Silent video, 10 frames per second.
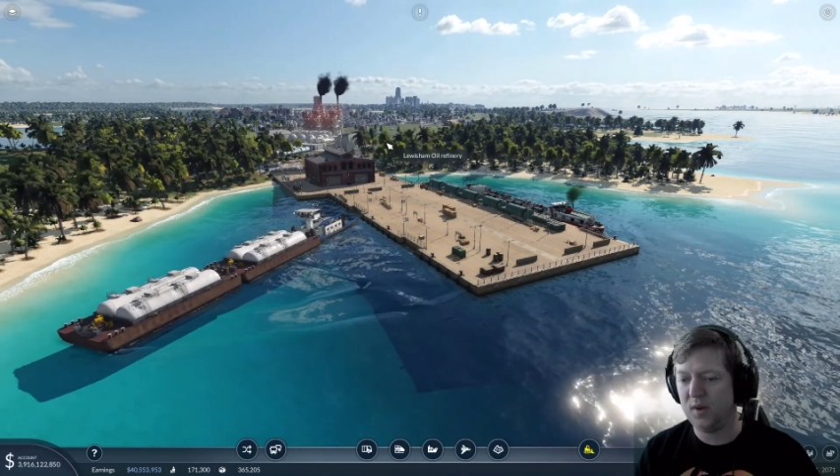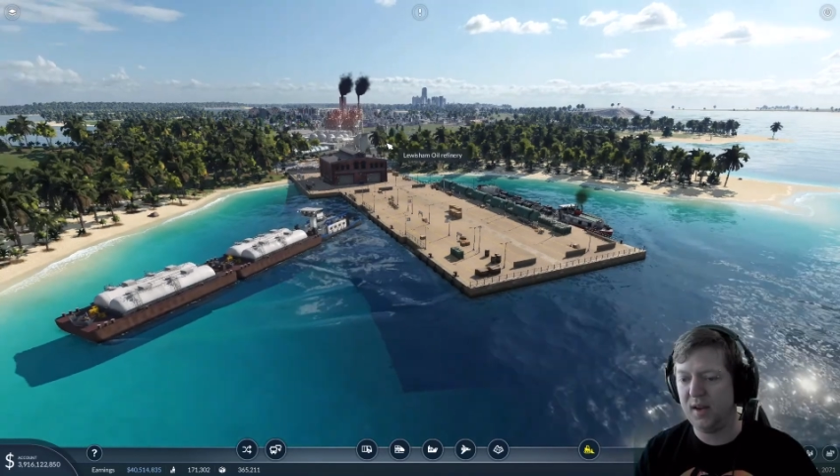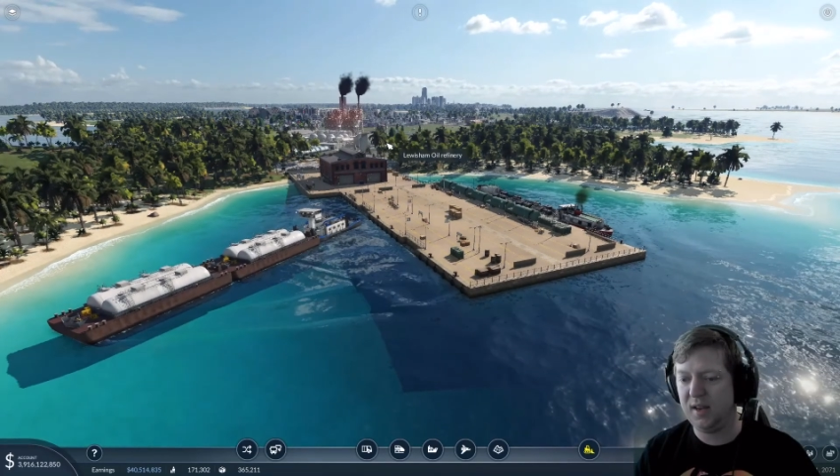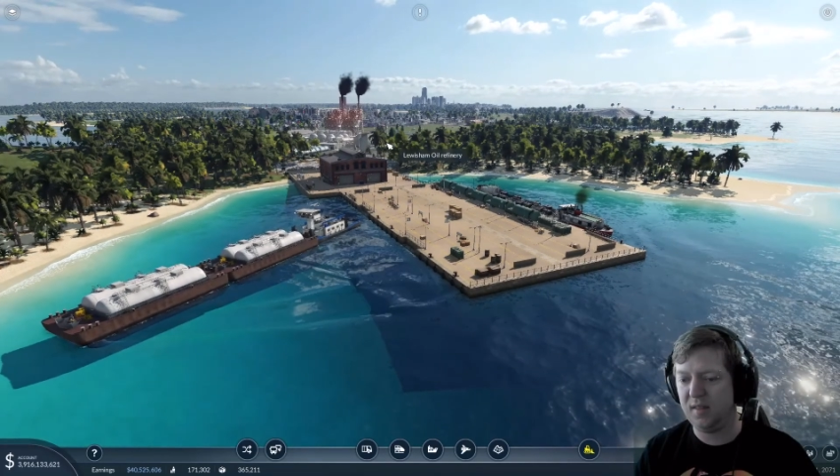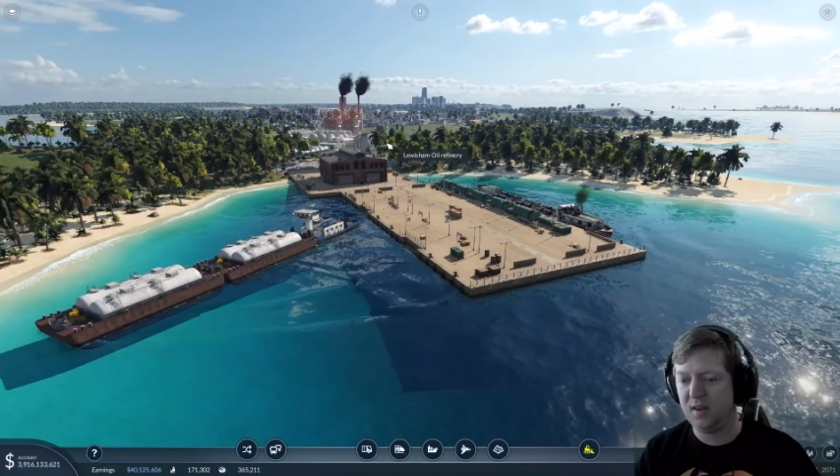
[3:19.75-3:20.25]

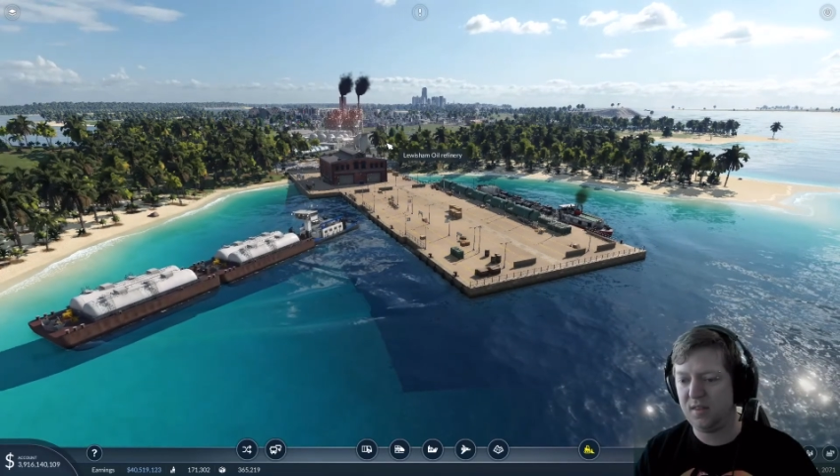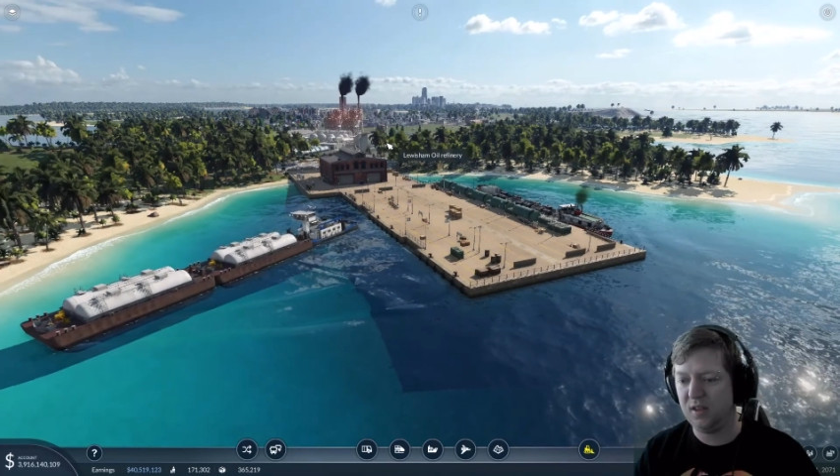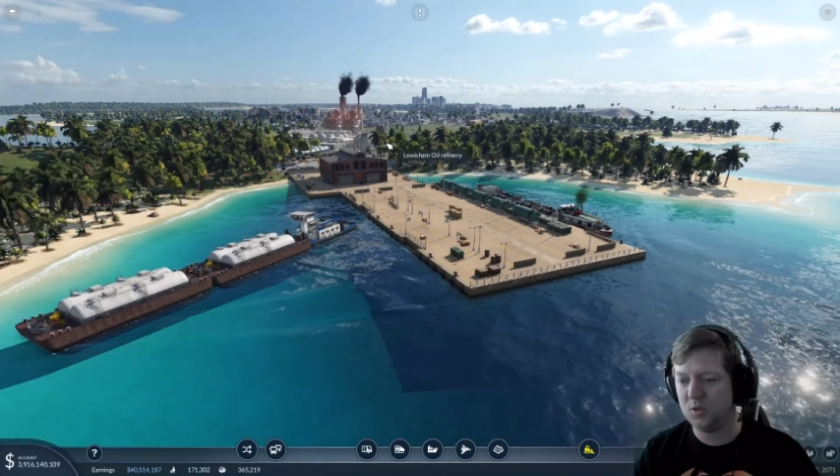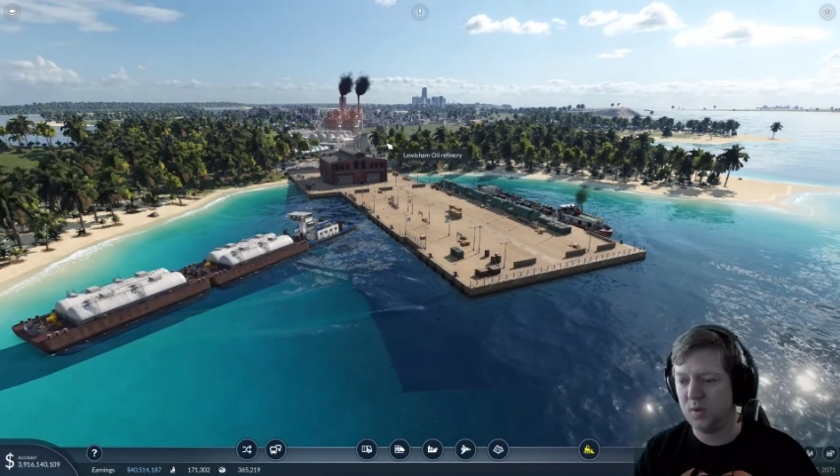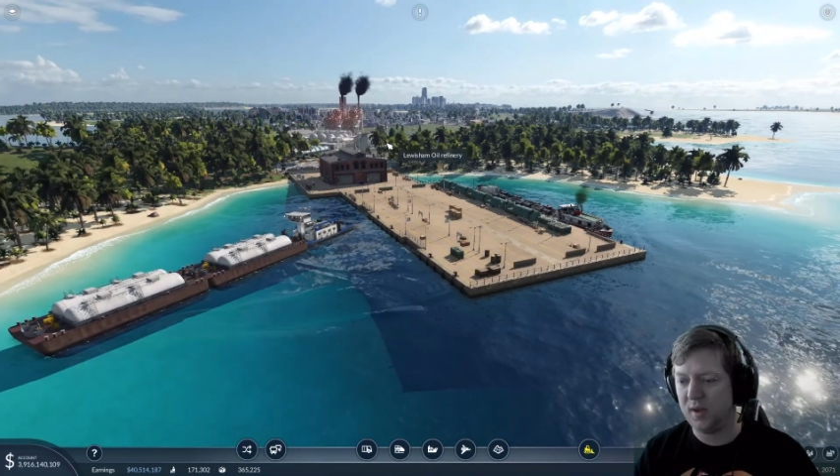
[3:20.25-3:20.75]
running and that
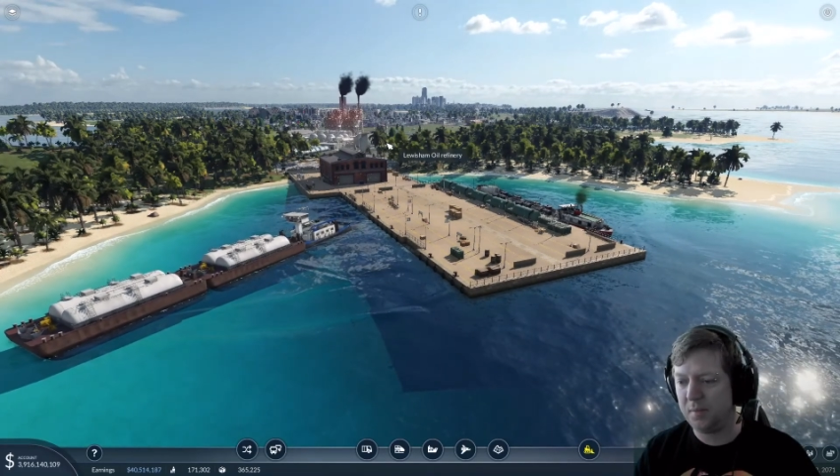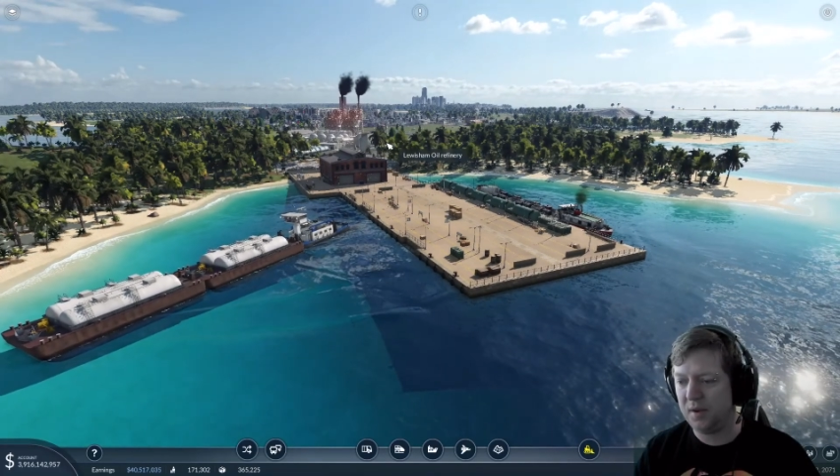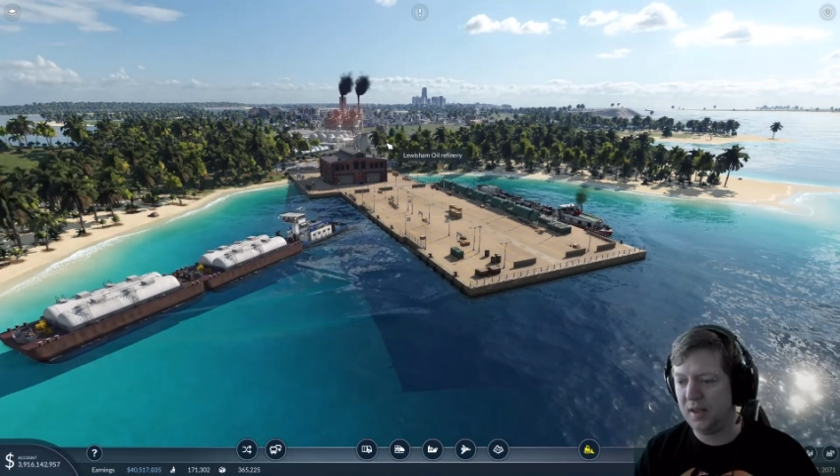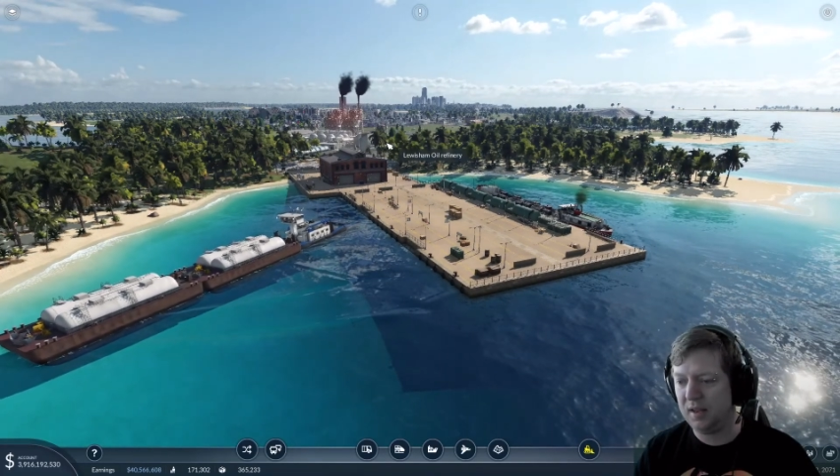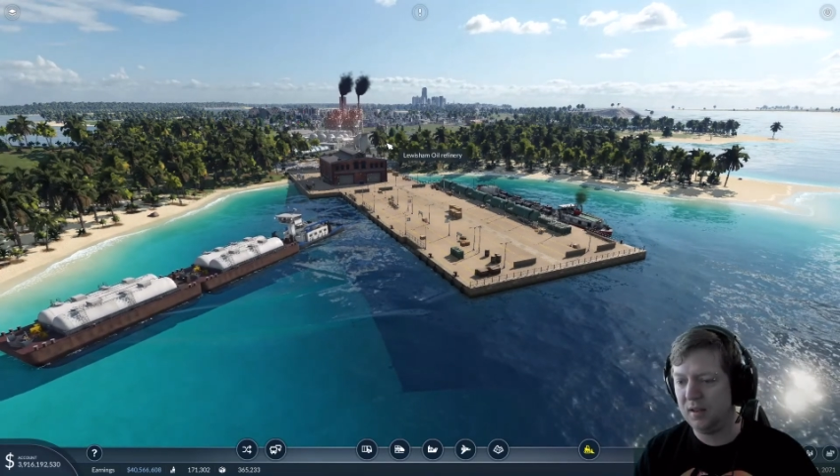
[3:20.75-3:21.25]
things were
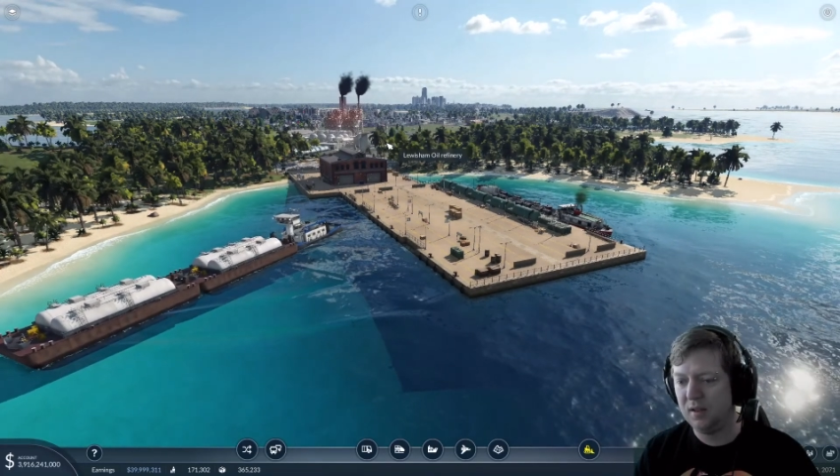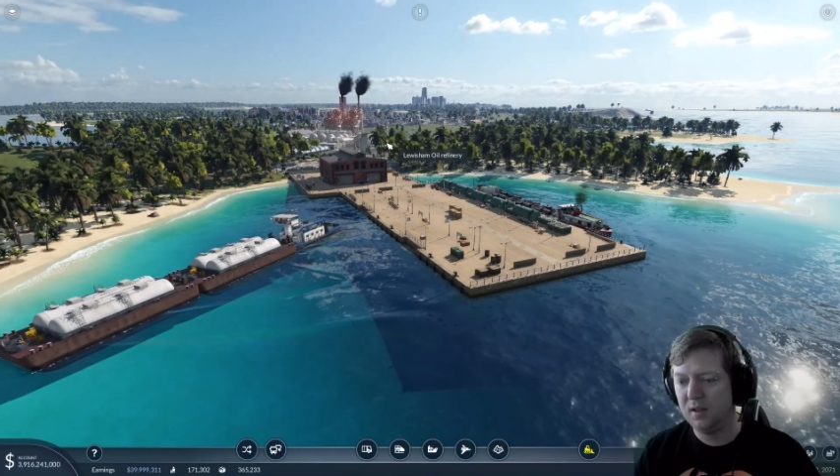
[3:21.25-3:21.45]
happening.